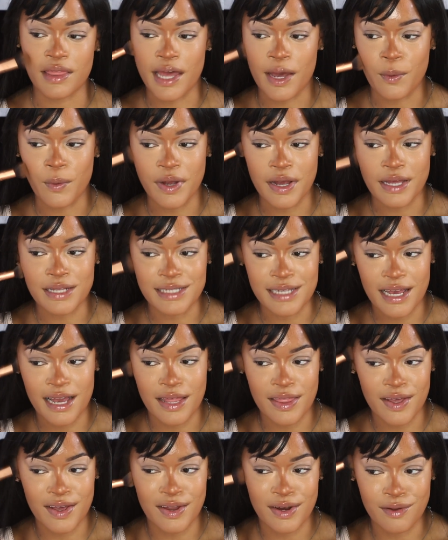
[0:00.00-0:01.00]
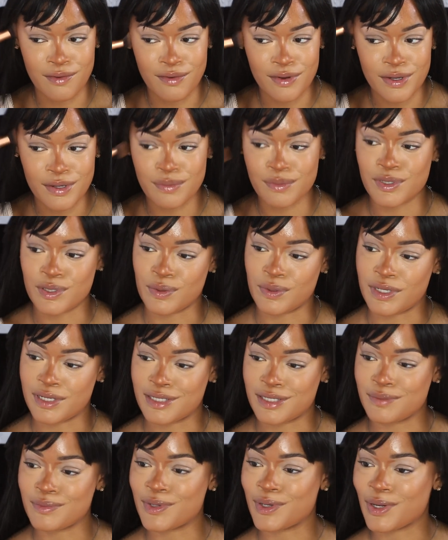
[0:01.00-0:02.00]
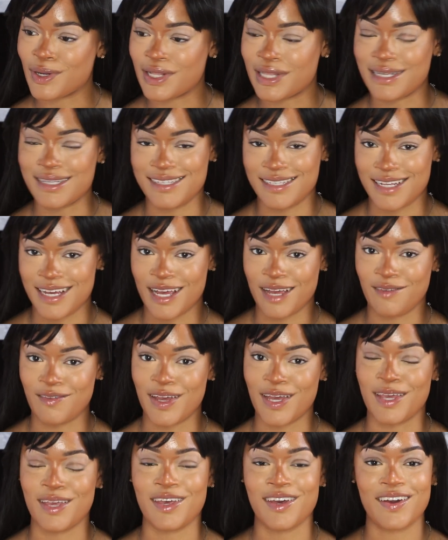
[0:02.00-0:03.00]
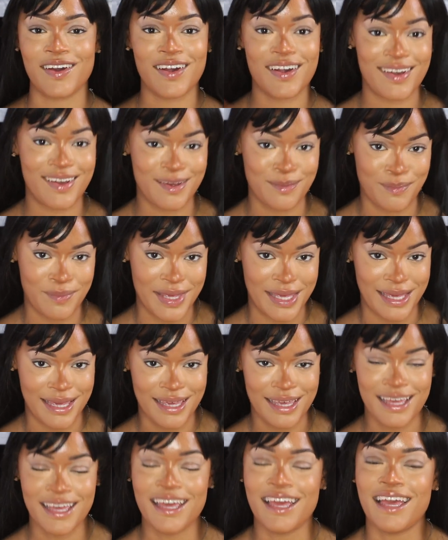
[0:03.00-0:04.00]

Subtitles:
that worked together in a room doing some girly stuff, and your girl, me,